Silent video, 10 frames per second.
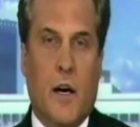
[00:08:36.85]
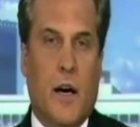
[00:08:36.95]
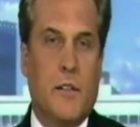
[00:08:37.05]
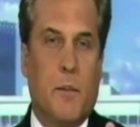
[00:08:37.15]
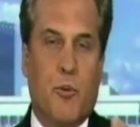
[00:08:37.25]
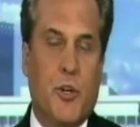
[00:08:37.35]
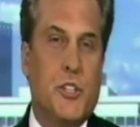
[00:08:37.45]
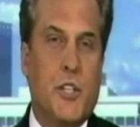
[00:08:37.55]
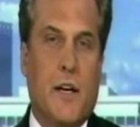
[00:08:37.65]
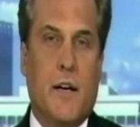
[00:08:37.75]
a
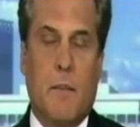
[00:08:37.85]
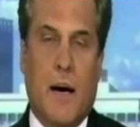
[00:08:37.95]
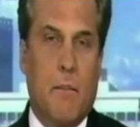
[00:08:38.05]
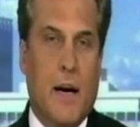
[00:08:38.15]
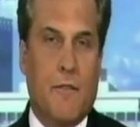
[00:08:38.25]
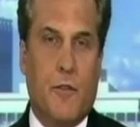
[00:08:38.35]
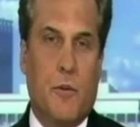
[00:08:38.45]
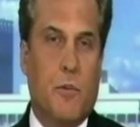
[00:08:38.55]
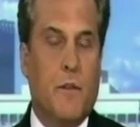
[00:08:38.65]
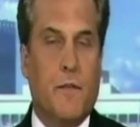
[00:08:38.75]
depreciated amount back for
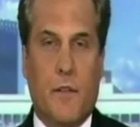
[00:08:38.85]
the roof,